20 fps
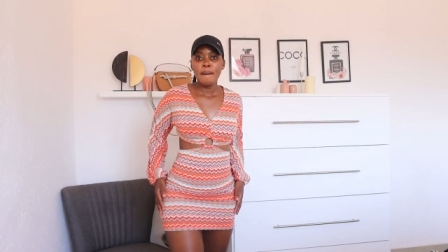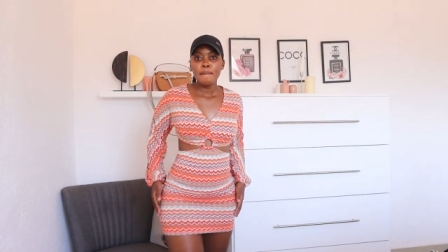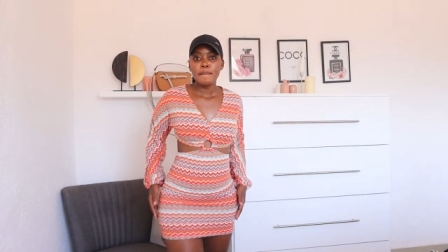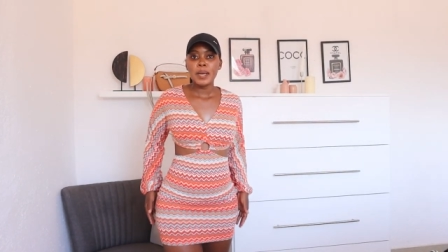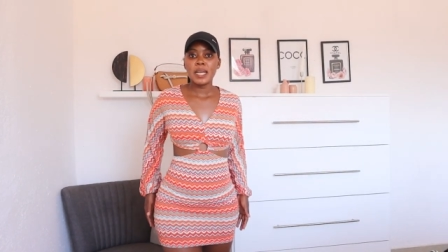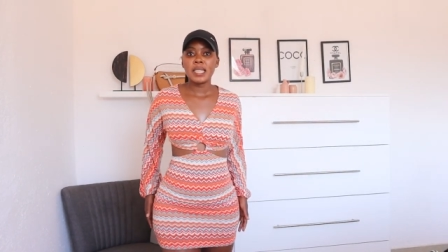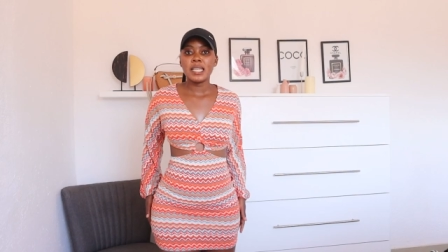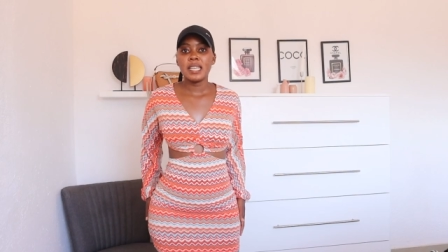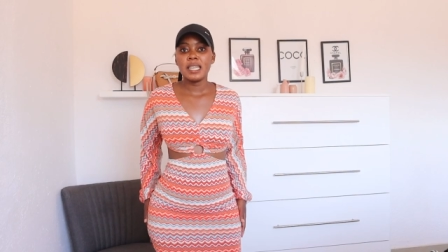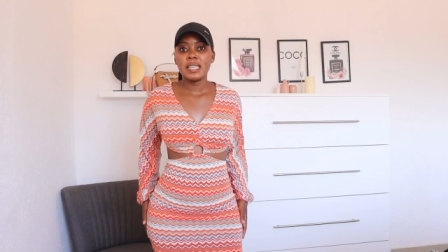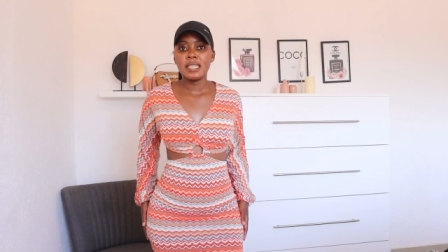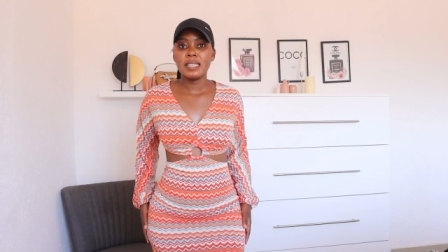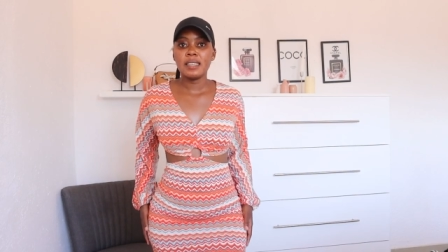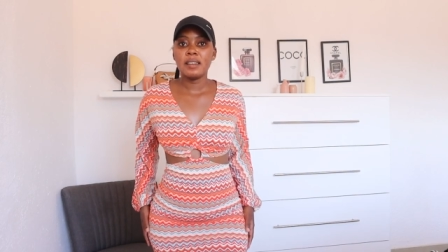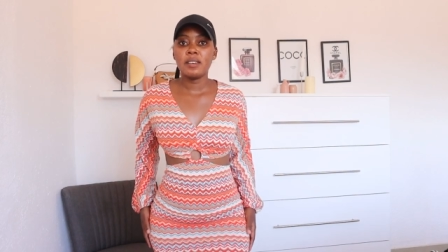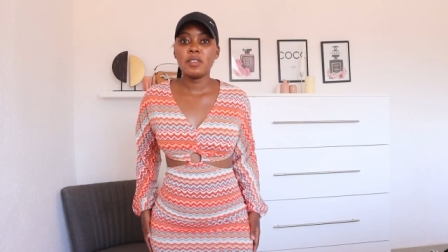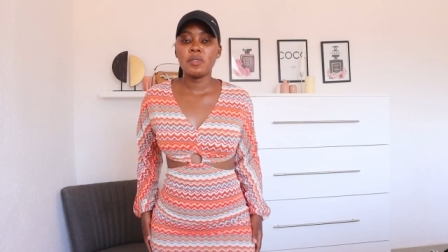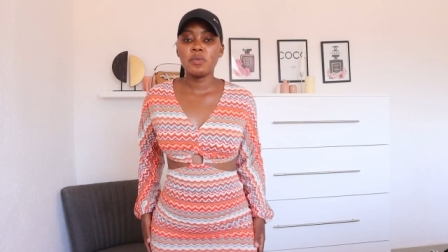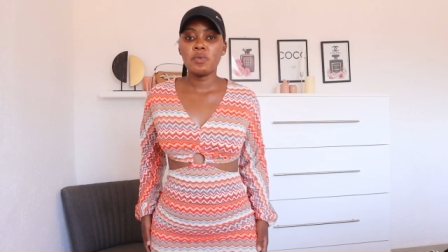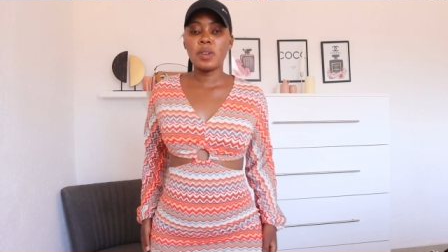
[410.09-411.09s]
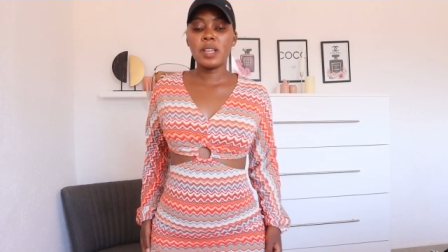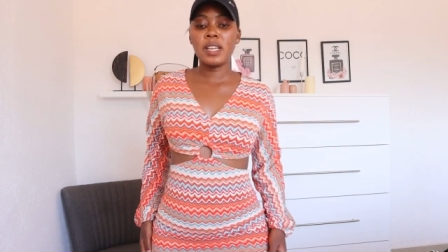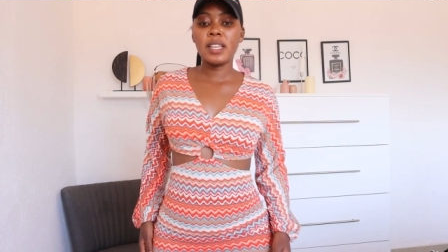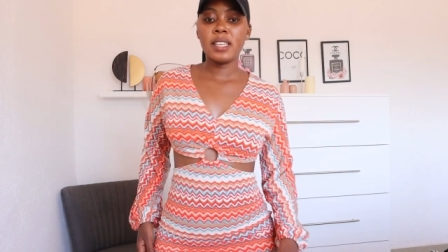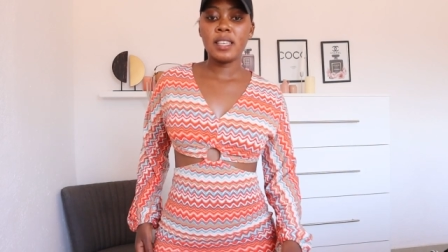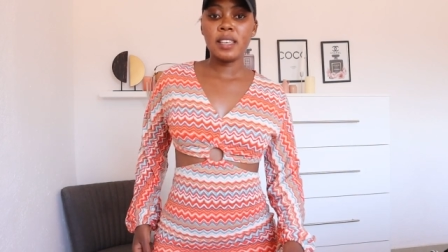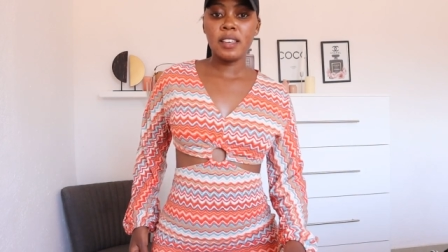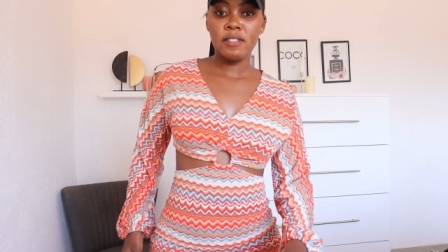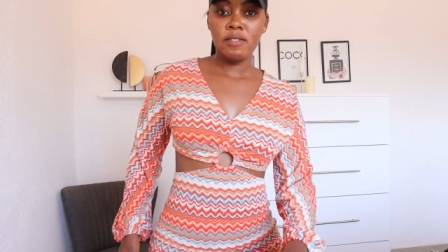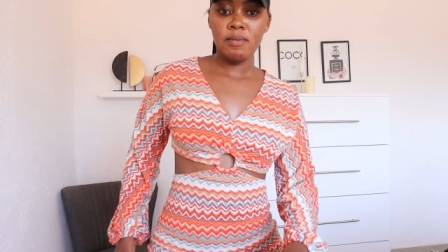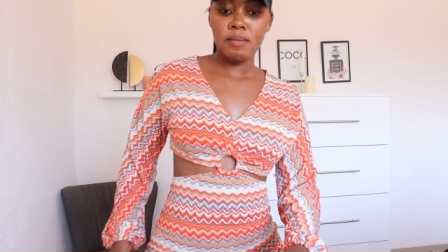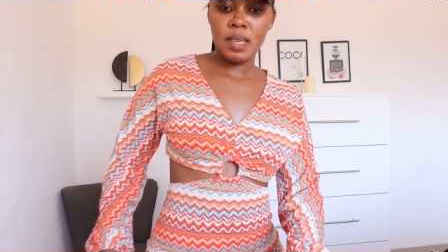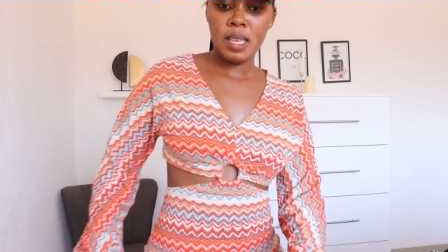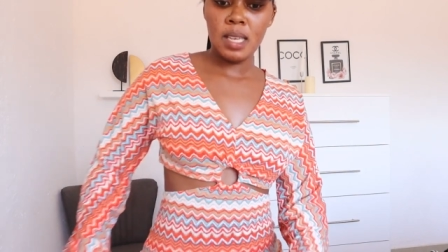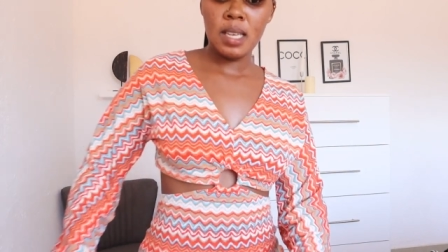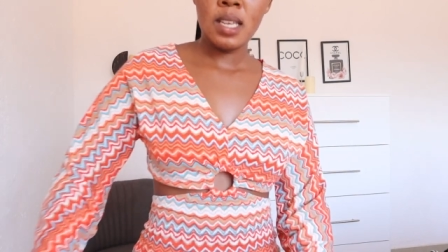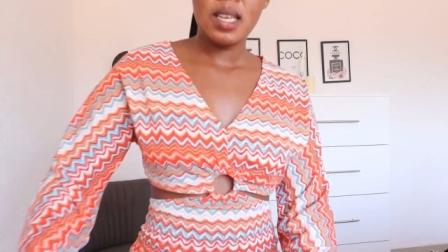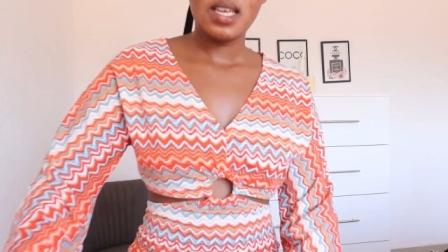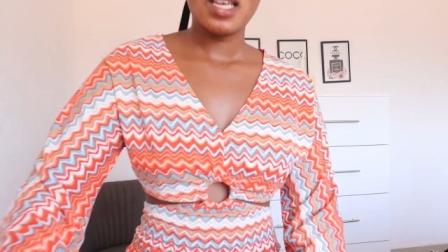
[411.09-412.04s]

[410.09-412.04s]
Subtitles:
But it didn't really give me